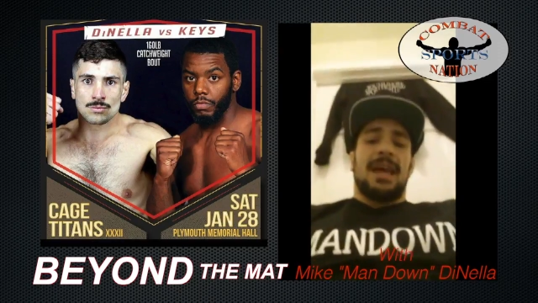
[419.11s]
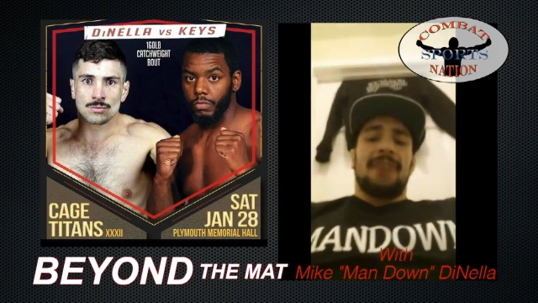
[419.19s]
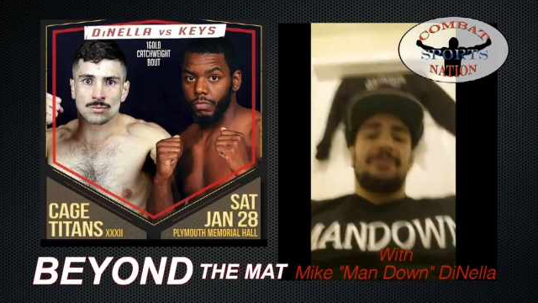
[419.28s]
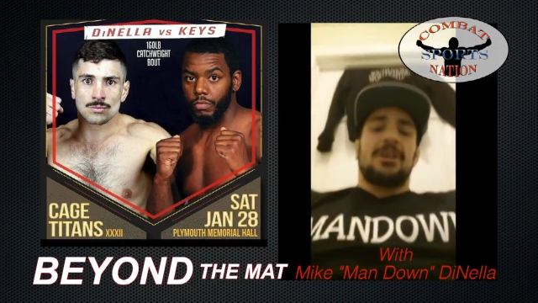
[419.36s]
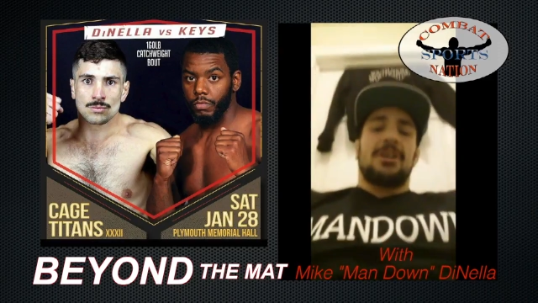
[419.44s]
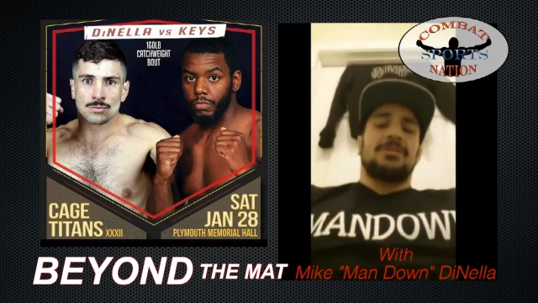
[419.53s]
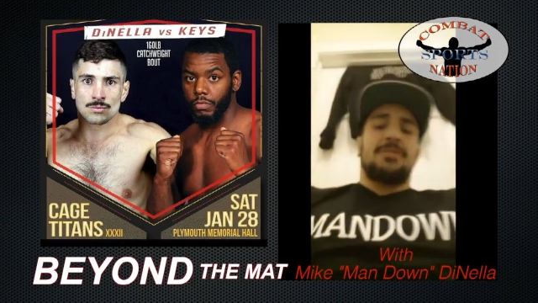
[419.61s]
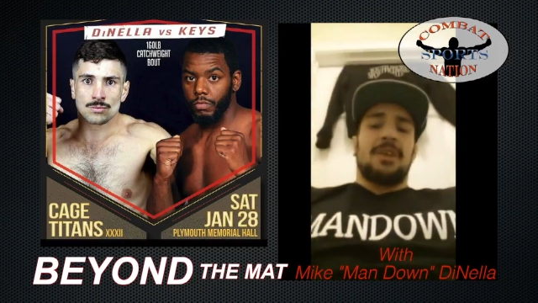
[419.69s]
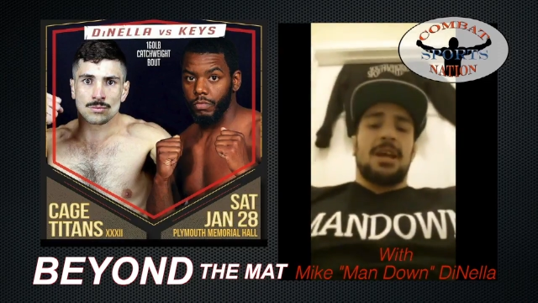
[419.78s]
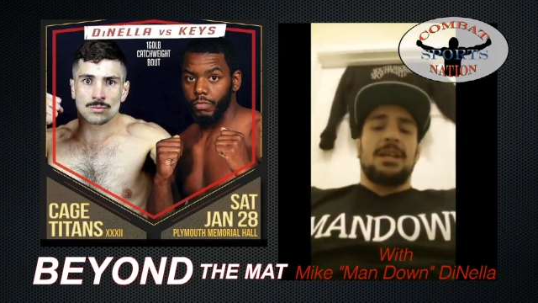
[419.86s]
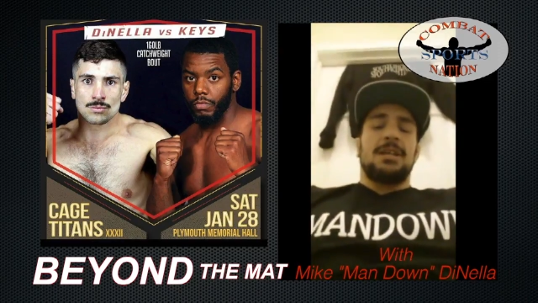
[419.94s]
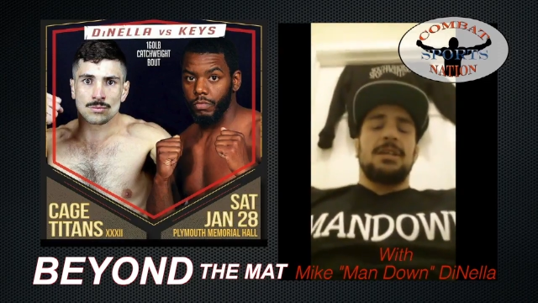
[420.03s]
Speaker 1: for that first
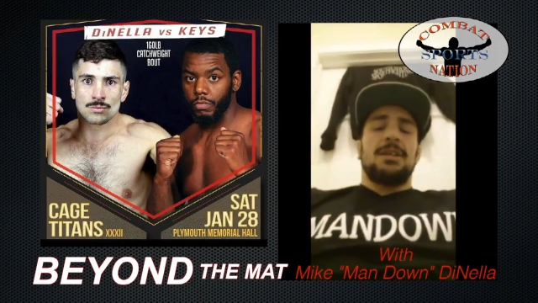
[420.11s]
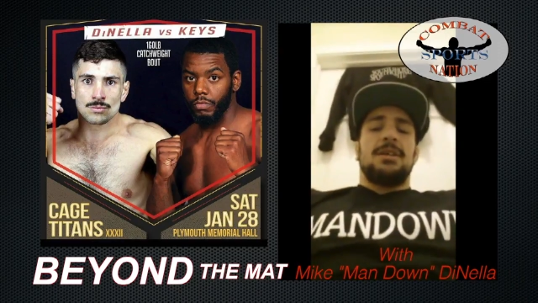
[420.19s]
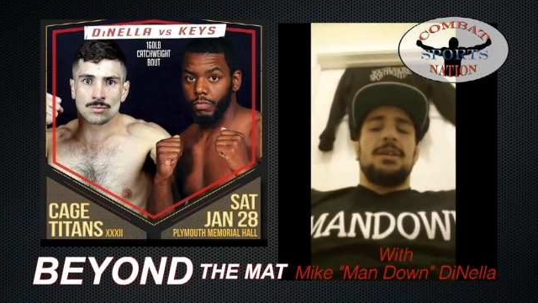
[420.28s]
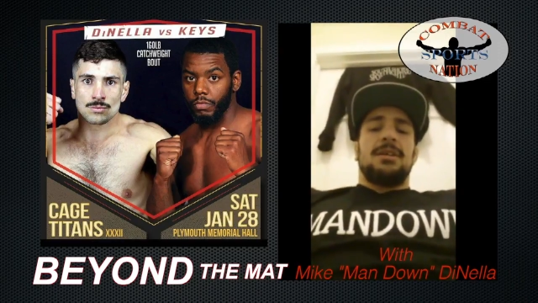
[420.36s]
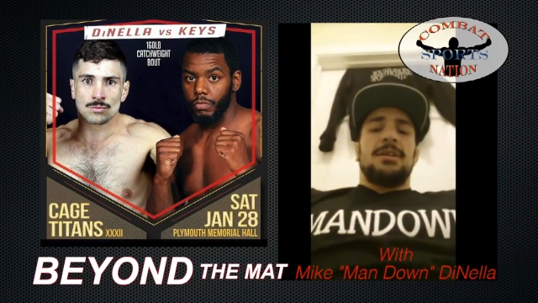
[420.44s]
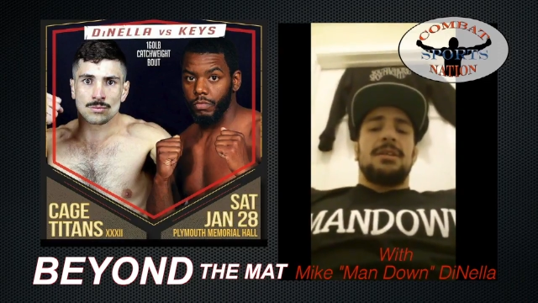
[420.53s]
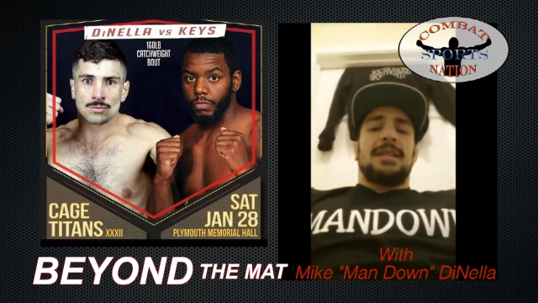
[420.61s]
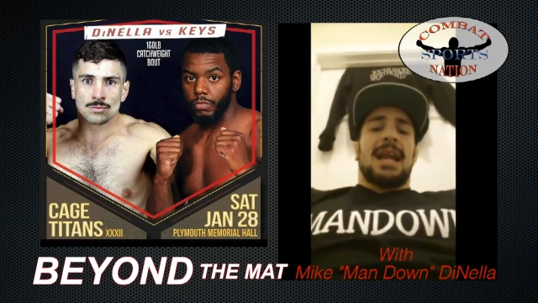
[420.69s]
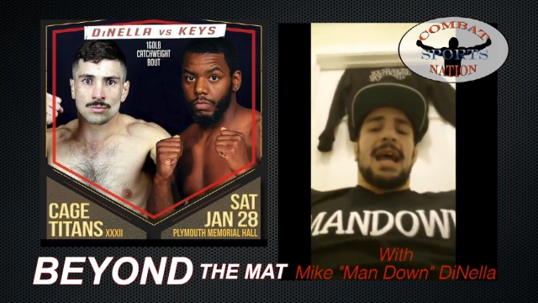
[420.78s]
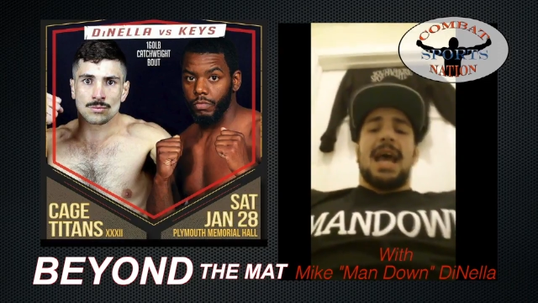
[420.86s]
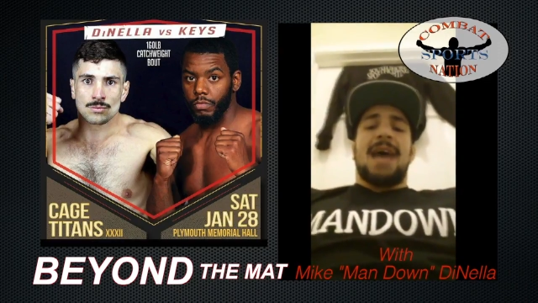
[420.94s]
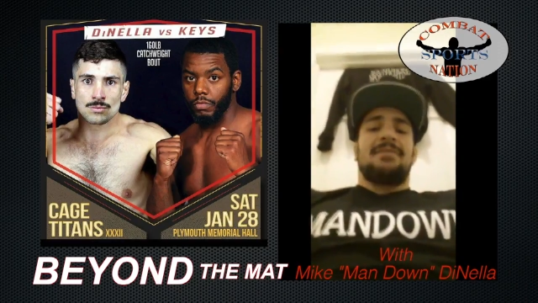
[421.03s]
fight
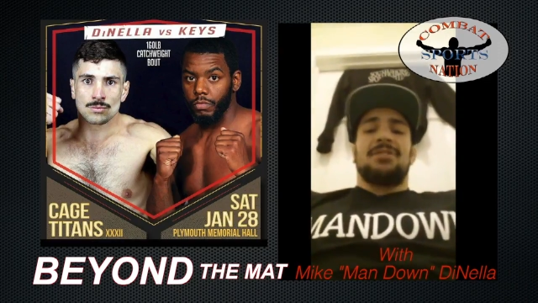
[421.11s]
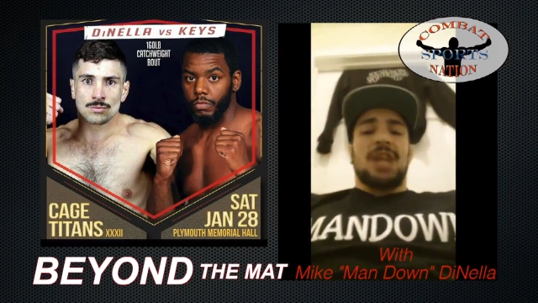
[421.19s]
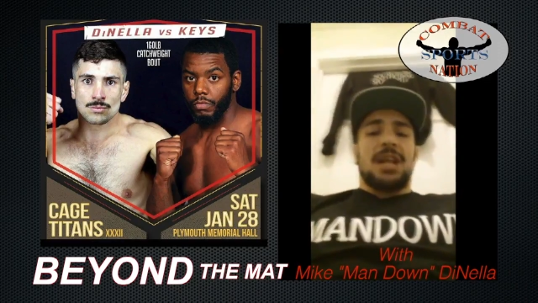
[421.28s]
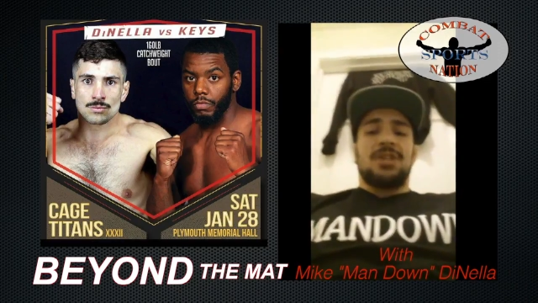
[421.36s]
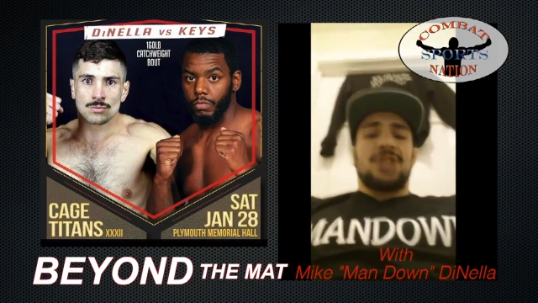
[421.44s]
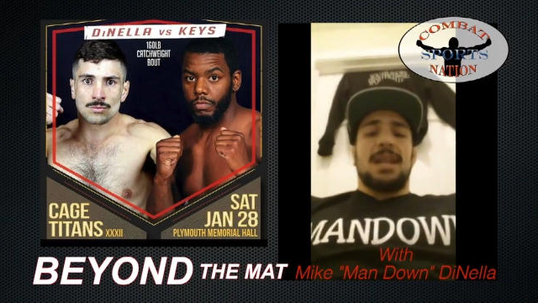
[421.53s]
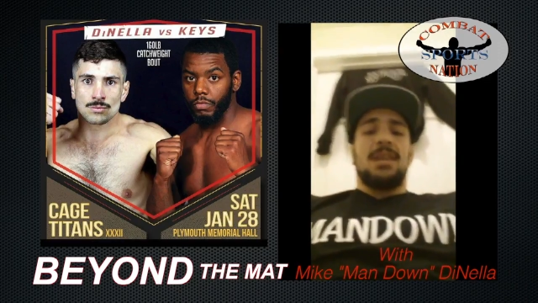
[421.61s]
that I haven't changed